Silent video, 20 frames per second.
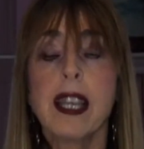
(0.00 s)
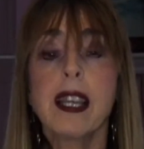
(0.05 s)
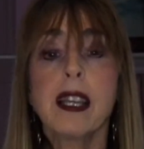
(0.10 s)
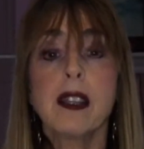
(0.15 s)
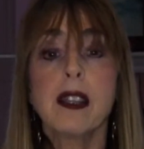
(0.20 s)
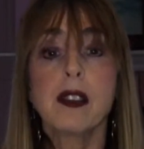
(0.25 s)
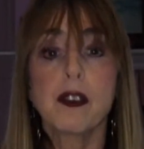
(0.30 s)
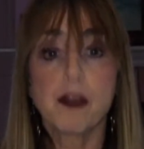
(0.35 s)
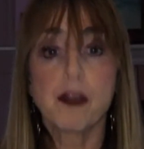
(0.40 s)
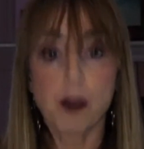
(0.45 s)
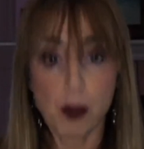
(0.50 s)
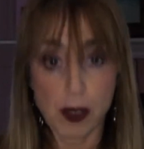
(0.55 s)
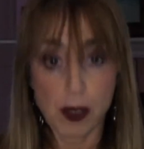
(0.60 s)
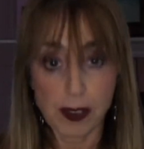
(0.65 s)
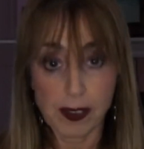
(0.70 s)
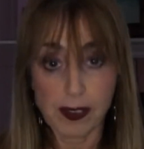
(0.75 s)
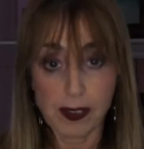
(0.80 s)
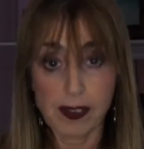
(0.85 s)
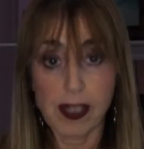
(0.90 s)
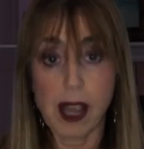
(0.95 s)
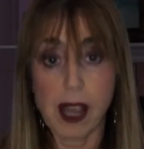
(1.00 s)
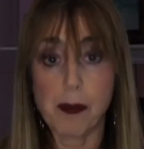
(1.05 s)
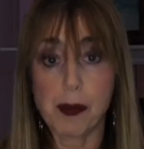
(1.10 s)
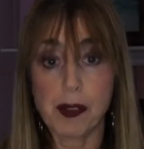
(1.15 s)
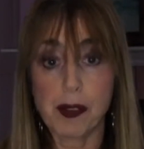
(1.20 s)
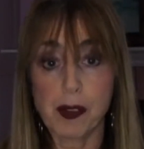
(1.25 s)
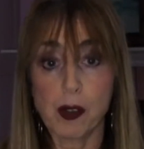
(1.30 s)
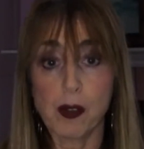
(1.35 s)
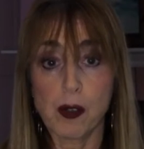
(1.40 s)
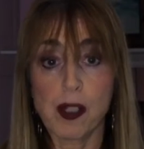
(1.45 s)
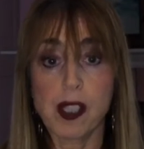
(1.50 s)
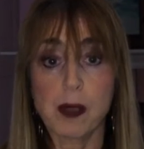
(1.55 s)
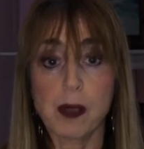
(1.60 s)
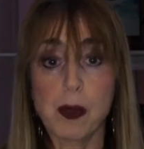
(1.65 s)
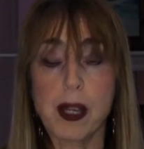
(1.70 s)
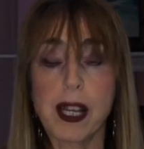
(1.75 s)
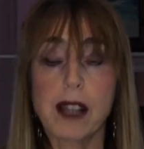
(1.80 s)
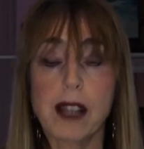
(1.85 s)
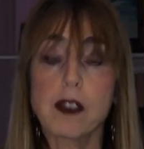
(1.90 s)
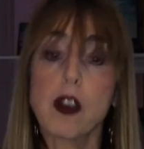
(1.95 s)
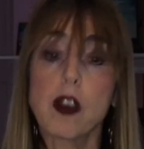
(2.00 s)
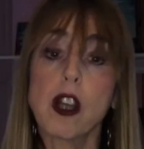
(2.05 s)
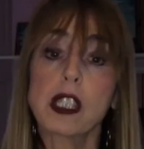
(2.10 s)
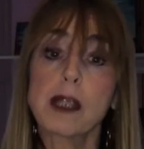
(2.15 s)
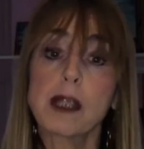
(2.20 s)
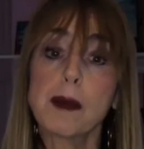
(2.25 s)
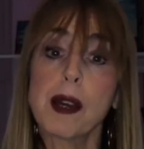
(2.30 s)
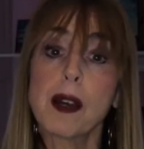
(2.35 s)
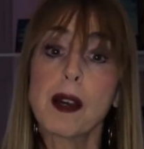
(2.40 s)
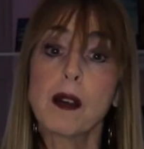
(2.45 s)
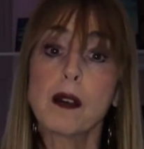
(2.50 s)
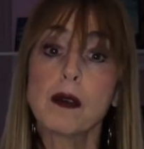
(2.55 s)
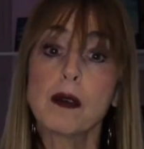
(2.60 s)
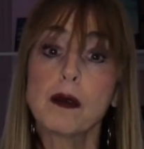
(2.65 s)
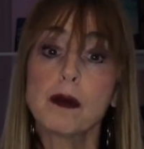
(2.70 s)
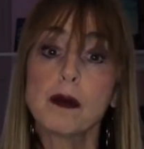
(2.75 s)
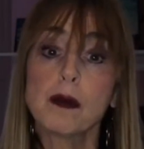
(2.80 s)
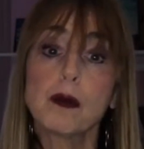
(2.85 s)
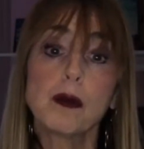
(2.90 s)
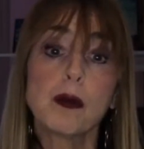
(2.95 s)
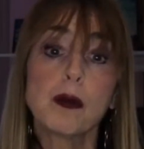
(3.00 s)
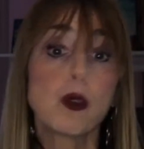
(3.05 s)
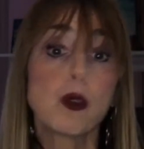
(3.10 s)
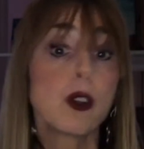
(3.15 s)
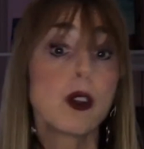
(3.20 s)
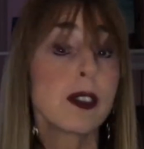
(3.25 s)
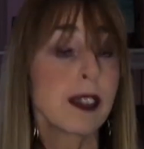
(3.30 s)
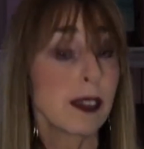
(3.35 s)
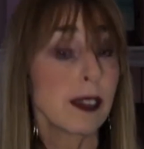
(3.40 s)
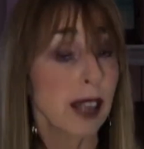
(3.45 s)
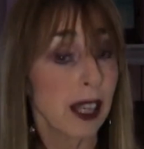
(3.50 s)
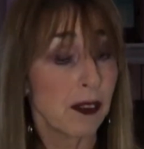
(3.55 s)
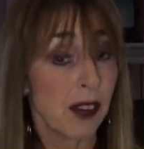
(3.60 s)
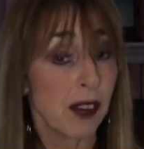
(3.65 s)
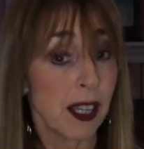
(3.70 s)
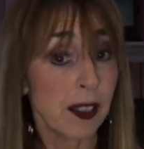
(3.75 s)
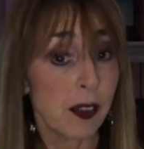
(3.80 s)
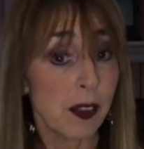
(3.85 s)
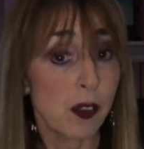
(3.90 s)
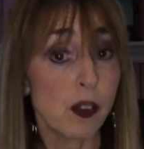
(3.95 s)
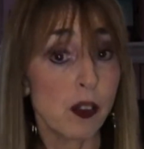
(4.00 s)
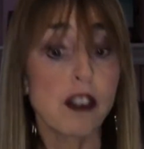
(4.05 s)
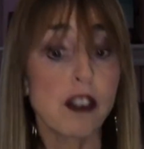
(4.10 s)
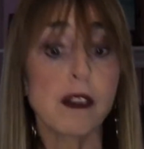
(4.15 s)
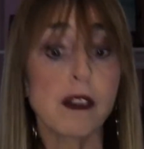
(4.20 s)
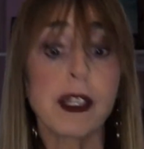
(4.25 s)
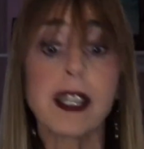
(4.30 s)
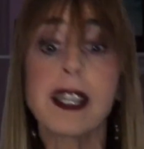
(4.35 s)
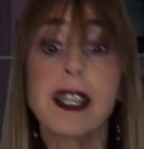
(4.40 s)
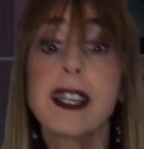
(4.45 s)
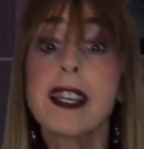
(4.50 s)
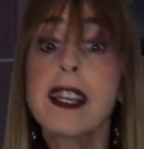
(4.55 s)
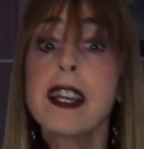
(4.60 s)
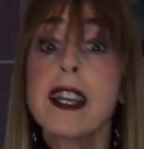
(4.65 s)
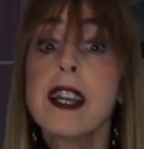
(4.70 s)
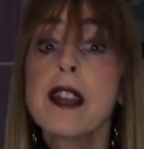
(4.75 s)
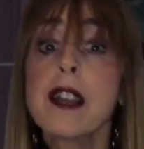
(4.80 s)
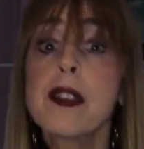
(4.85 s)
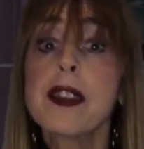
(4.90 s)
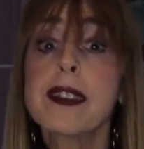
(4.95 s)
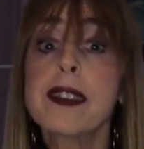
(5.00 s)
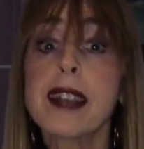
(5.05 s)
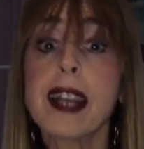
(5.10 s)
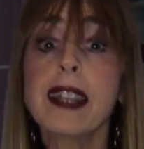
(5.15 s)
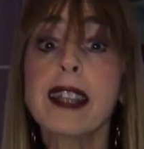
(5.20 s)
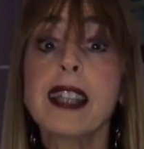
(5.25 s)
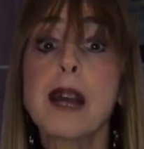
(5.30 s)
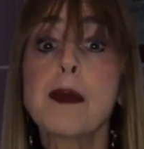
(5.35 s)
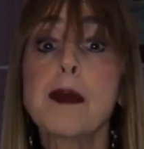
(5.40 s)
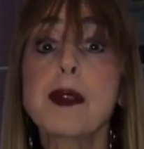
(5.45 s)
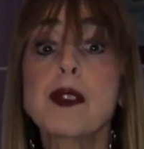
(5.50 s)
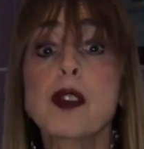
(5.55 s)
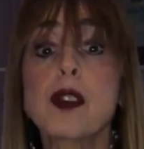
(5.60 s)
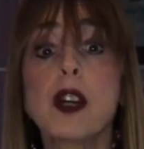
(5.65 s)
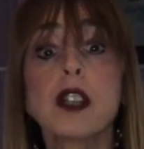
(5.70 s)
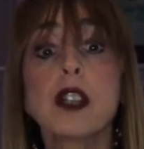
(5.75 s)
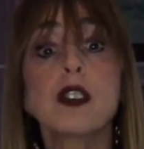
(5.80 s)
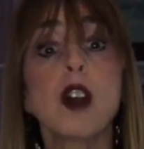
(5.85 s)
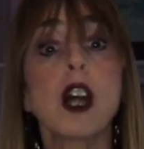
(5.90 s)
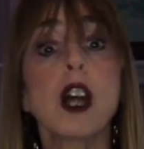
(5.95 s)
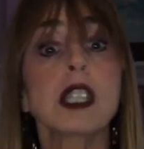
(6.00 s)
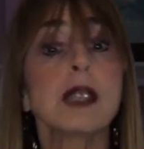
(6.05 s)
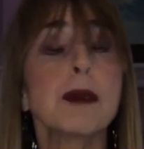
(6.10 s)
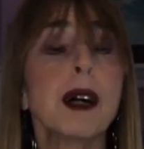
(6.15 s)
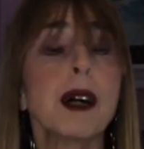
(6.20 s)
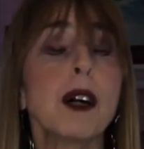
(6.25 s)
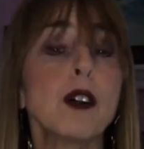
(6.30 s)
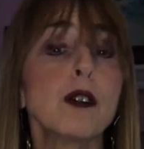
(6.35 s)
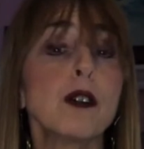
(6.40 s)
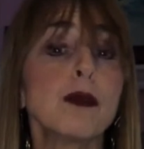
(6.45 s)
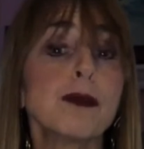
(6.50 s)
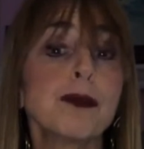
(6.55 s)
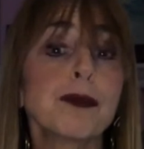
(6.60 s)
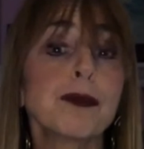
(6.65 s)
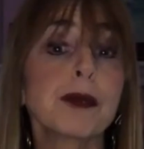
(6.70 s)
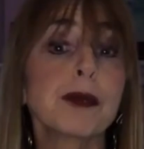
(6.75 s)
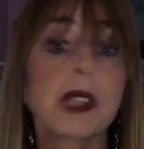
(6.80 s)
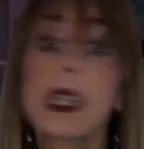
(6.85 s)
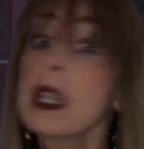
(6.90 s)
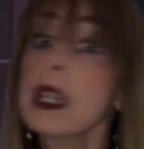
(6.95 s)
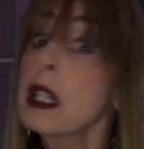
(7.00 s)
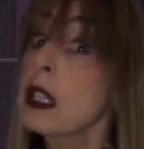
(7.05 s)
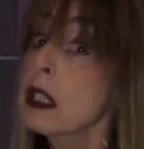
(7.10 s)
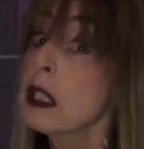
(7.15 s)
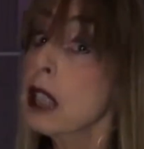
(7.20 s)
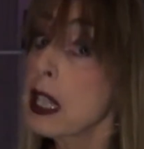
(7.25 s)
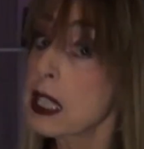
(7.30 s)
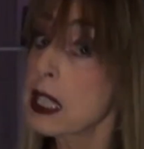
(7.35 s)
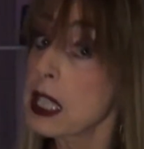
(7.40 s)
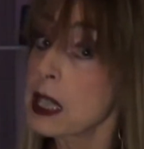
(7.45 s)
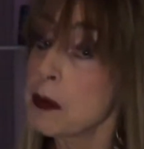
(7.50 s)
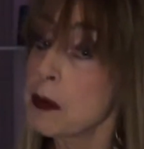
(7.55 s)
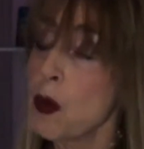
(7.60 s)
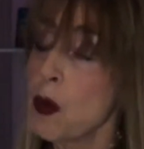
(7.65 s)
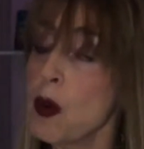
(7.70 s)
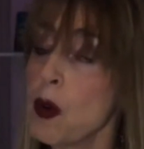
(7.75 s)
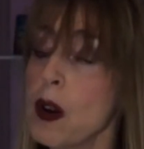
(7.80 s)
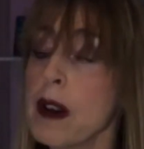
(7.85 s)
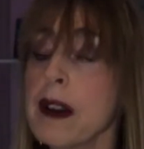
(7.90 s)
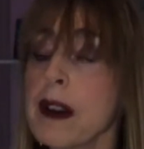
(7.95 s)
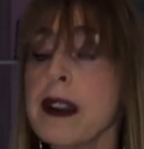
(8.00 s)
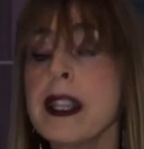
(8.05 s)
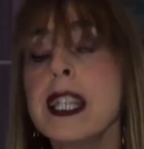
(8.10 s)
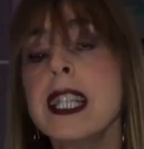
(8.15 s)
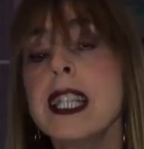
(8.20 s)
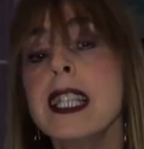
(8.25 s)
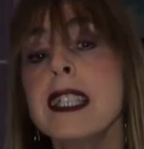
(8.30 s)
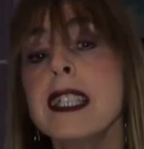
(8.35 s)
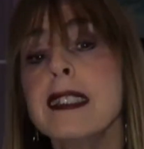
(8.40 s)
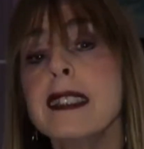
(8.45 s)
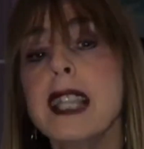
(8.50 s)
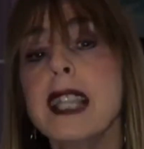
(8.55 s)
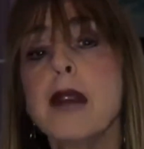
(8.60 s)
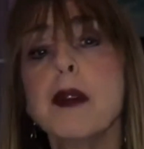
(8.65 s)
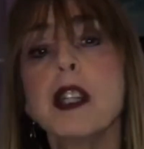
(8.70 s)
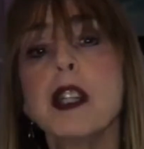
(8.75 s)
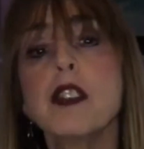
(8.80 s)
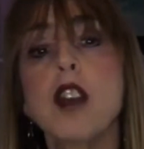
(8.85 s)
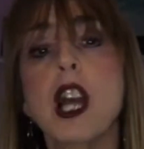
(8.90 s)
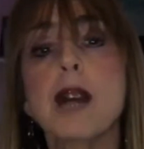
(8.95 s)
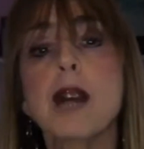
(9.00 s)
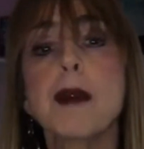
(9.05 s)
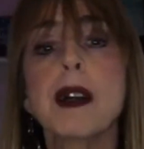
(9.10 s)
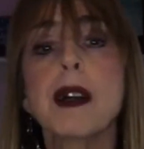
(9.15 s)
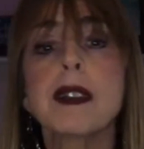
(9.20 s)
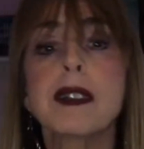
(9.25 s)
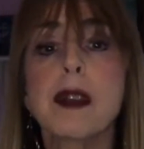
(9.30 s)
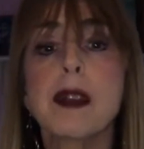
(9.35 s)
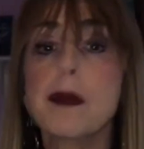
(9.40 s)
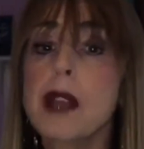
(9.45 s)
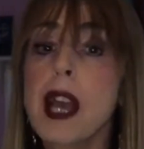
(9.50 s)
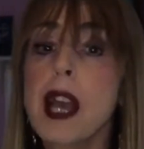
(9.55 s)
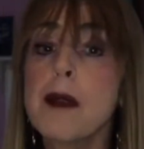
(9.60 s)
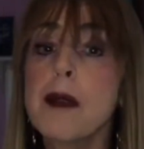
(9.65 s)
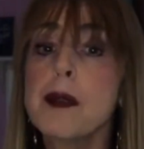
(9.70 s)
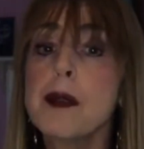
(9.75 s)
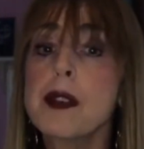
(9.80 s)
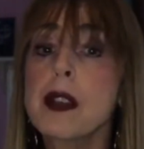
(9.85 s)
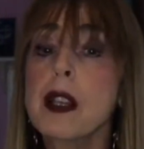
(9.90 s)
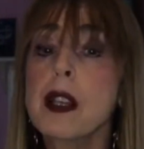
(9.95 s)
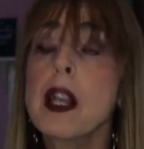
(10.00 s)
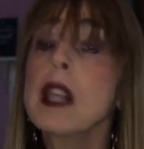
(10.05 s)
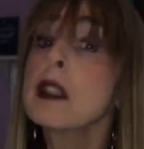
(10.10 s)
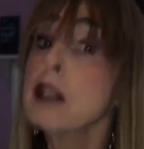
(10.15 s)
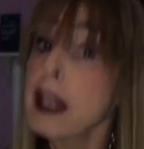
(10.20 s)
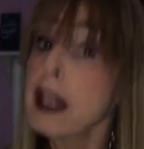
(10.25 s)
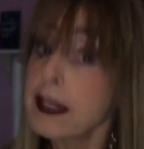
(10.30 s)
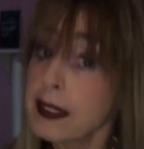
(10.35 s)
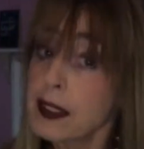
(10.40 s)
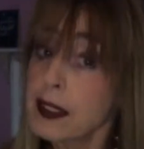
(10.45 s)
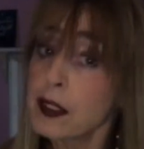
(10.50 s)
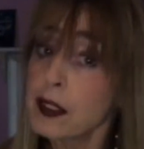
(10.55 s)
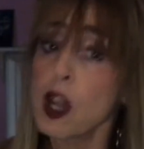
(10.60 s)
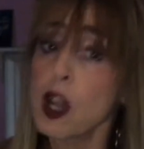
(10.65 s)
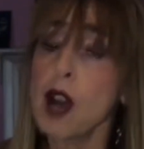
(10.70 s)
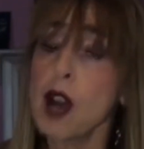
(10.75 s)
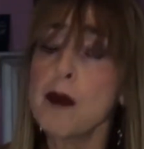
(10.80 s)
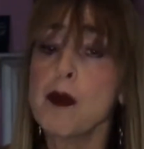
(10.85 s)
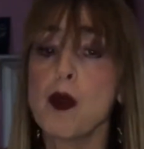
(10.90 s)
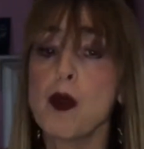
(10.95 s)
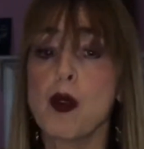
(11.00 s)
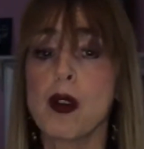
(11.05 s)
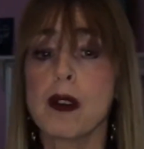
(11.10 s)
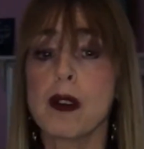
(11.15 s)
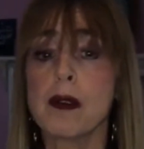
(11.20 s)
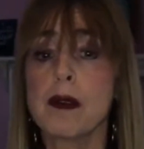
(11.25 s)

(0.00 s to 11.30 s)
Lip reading: The first episode this week, I talked about words are like fine surgery. The second episode, I talked about less is more. Today I want to talk about sometimes less is not more,